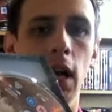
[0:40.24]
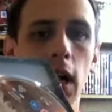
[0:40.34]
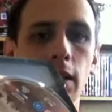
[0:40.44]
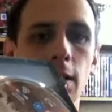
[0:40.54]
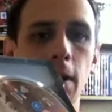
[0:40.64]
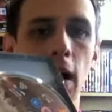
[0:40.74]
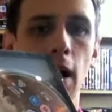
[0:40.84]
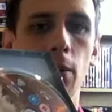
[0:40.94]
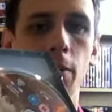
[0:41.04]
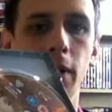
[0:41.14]
and there's a bit
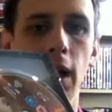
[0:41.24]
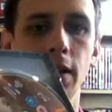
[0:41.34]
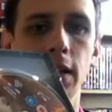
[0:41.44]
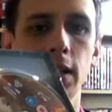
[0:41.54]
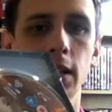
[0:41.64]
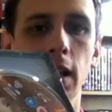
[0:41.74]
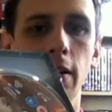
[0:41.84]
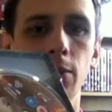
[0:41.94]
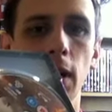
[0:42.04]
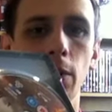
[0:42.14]
of artwork behind the disc there
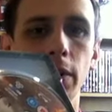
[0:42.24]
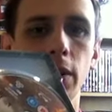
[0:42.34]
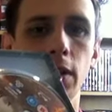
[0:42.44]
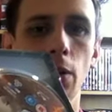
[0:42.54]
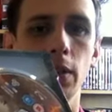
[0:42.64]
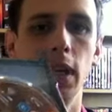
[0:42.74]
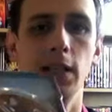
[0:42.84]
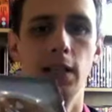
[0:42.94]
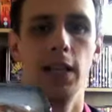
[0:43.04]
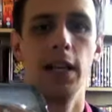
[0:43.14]
as well, which is always
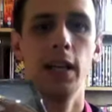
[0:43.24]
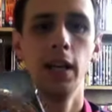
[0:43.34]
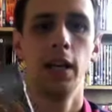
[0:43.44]
nice to see.